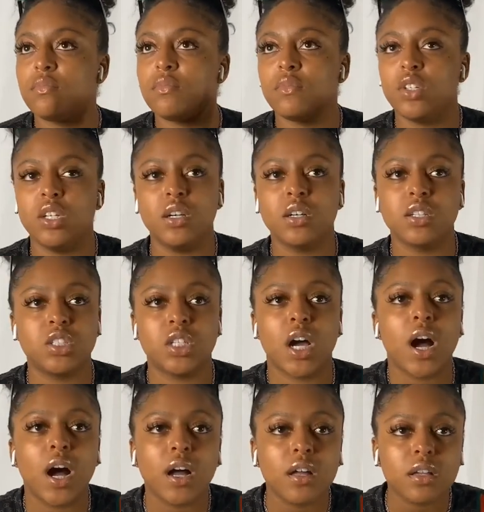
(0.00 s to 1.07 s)
Young
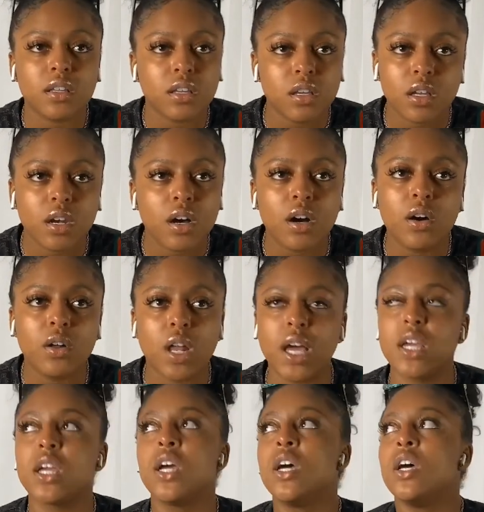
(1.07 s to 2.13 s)
Jock,
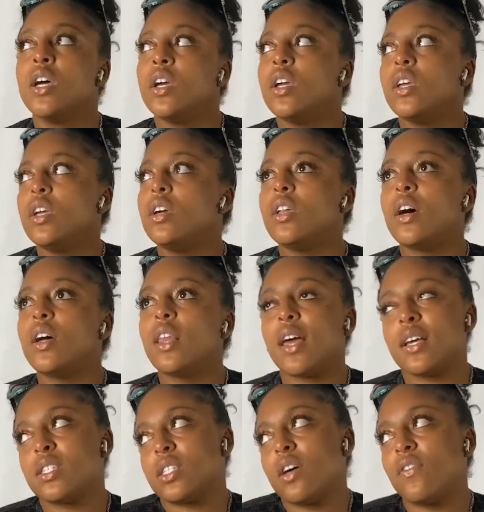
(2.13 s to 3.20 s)

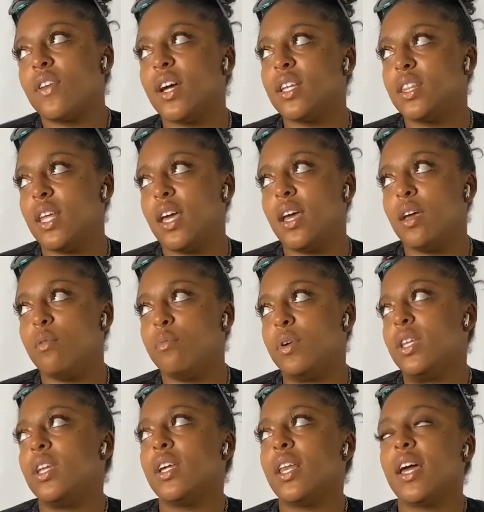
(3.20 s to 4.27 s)
like stuff like that. But
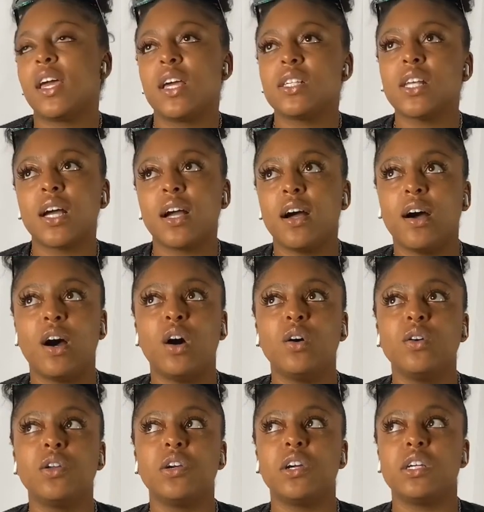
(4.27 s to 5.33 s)
then, like, as I got
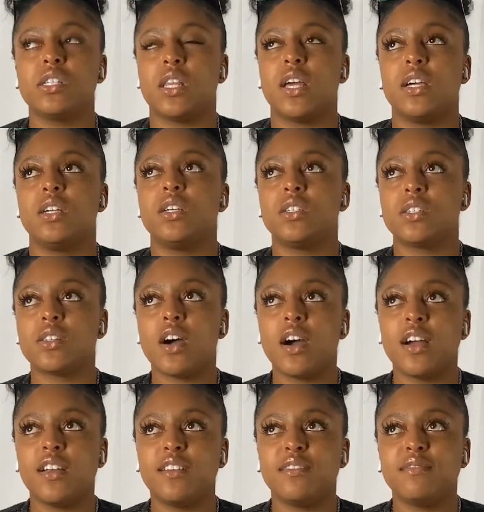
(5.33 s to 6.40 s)
older and like
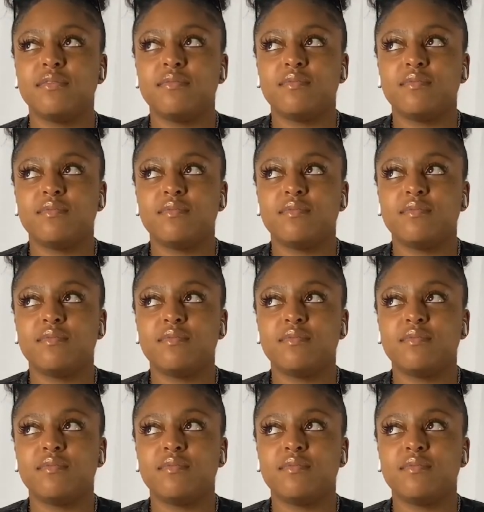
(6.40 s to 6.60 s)
started